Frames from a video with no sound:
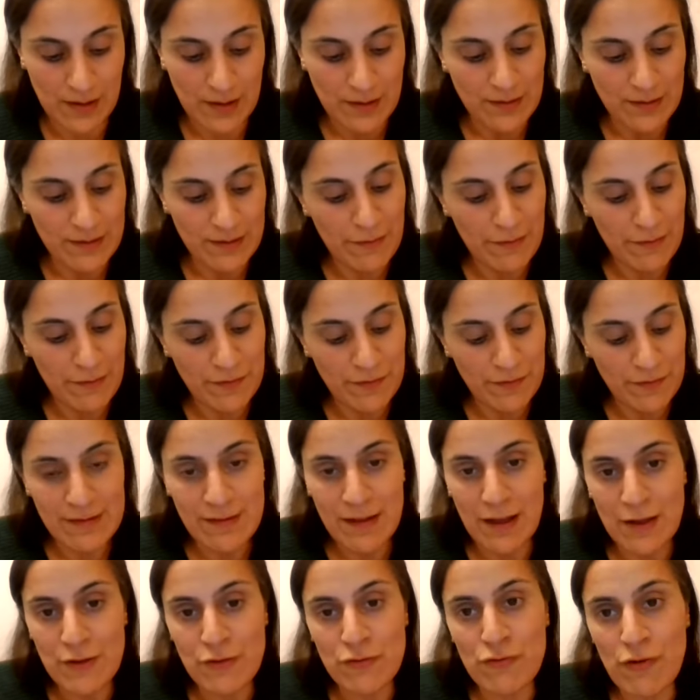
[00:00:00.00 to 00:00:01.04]
There's other things
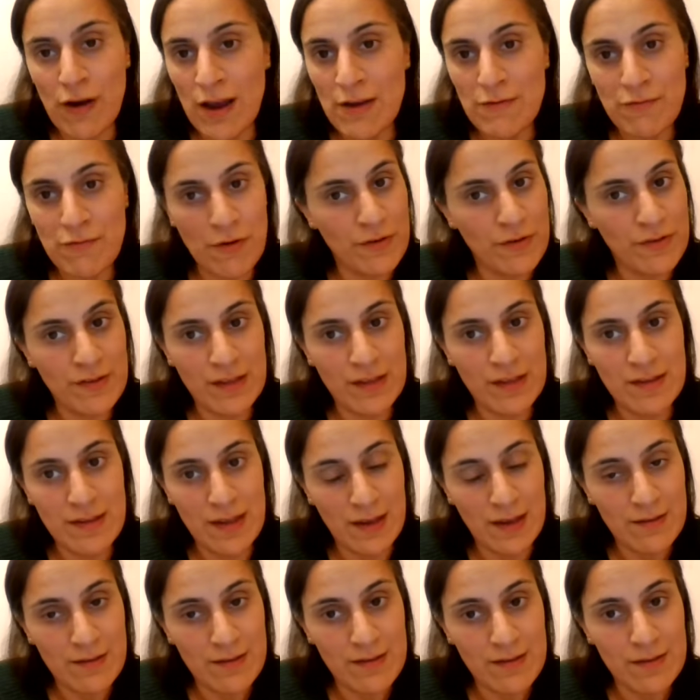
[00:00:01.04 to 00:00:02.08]
like dry roasted
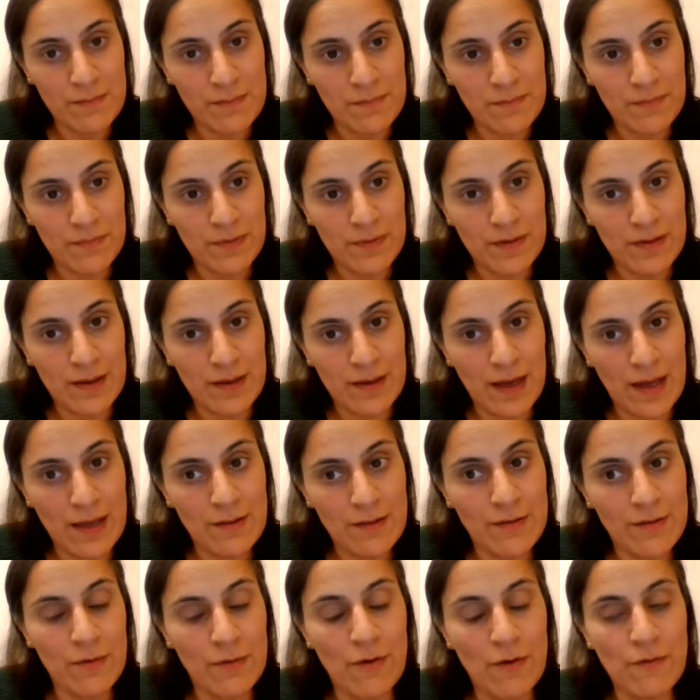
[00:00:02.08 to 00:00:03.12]
nuts. Okay,
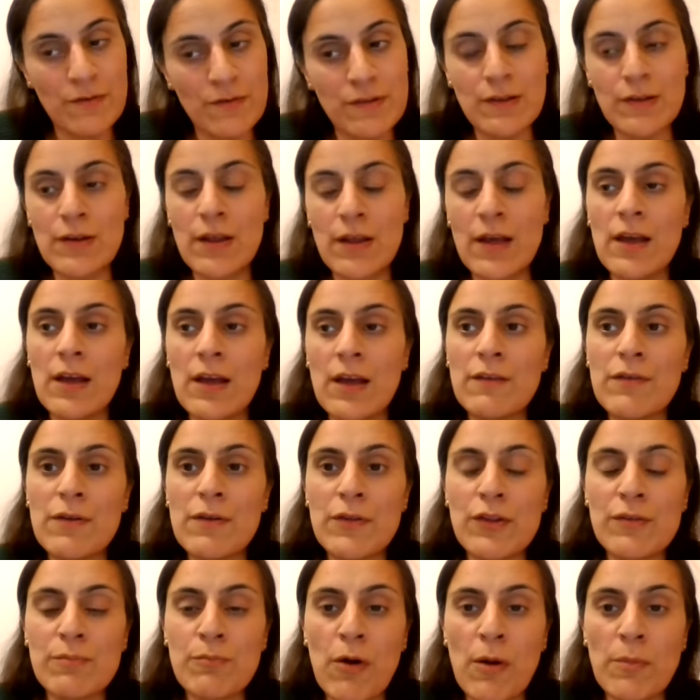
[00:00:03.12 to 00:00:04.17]
so obviously if you
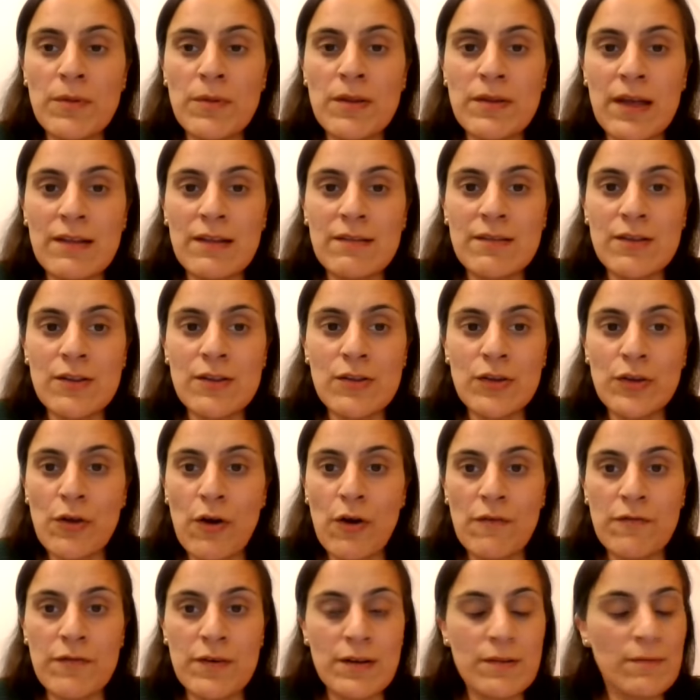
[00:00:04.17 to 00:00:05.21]
just pop the nuts into the
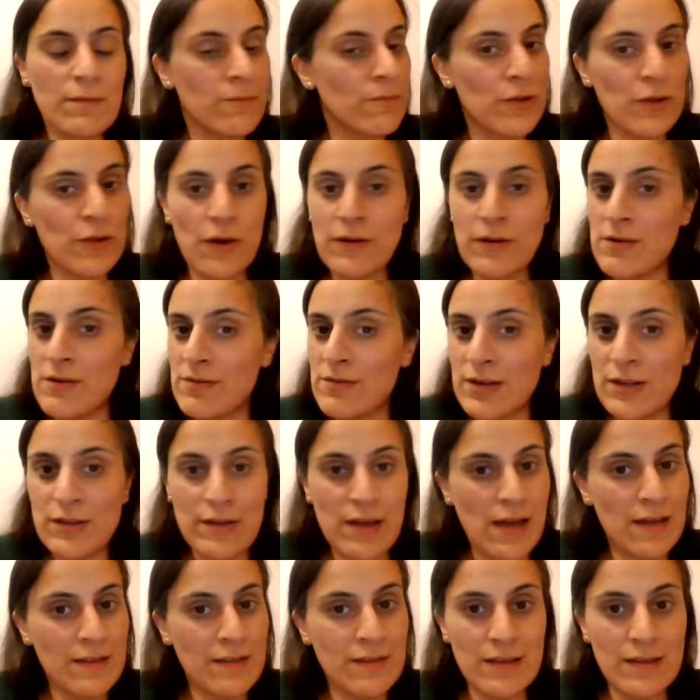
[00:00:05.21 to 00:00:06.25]
oven, we don't even need
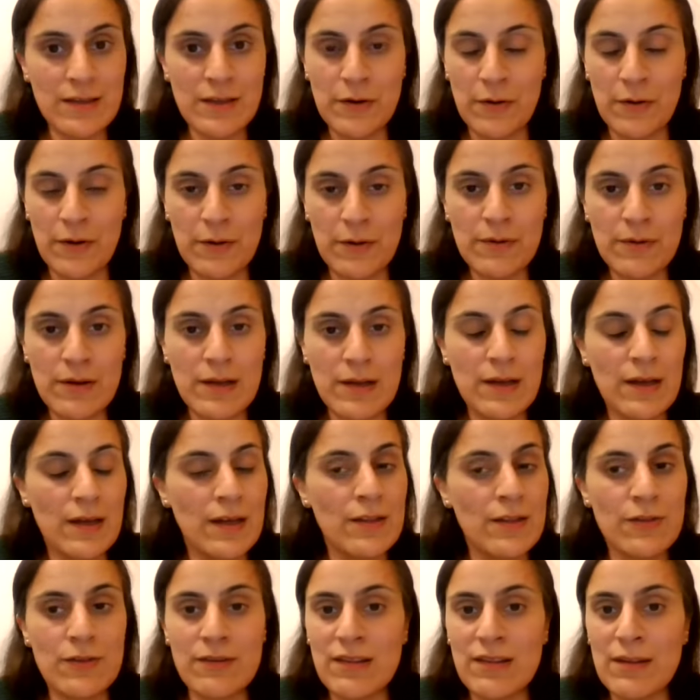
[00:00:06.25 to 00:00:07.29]
to add any oil,
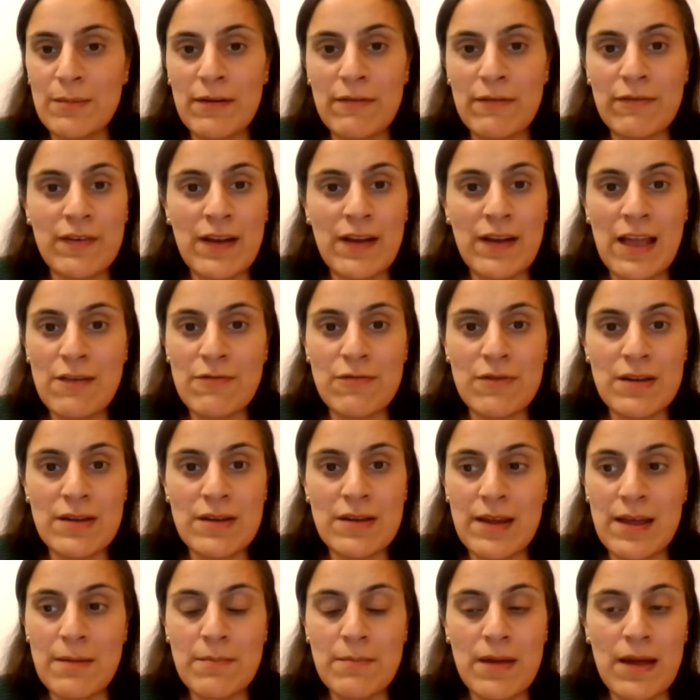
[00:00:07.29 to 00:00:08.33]
just a bit of flavour in
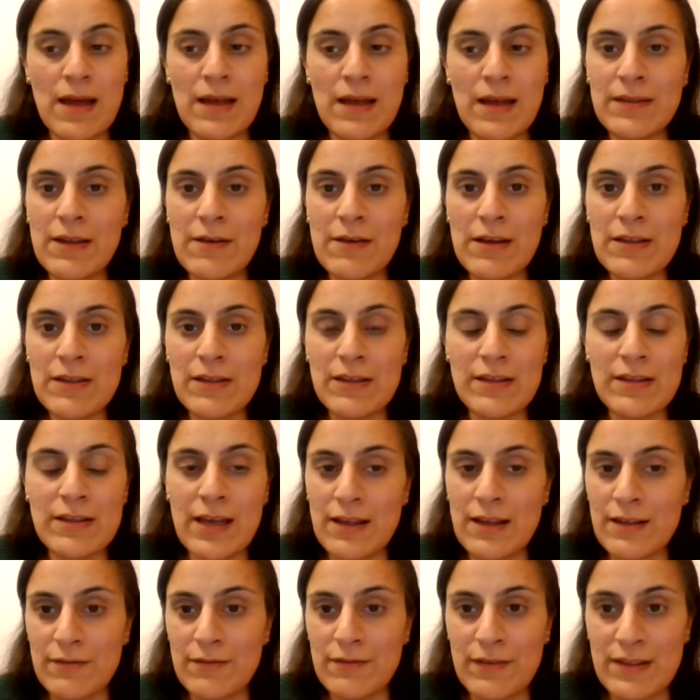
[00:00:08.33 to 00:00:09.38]
them, and they actually
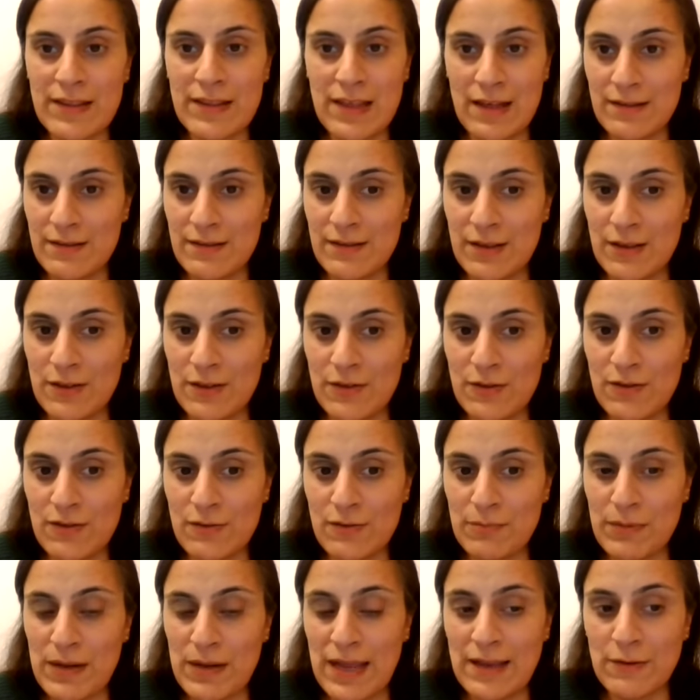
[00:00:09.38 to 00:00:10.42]
taste fantastic just
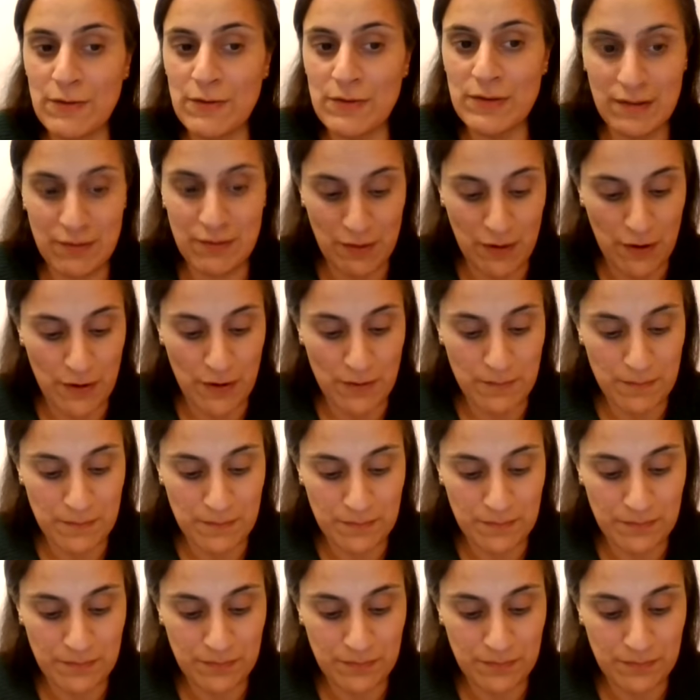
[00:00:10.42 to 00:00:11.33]
plain on its own.